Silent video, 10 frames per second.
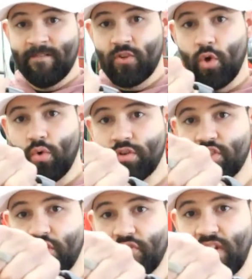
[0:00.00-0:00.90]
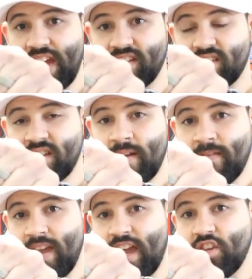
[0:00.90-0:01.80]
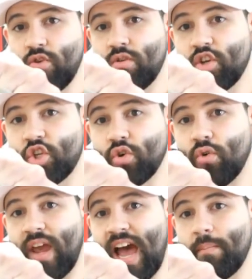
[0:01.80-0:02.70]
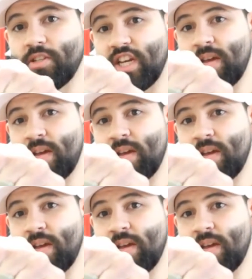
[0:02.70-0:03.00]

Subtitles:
towards your face and you controlled how much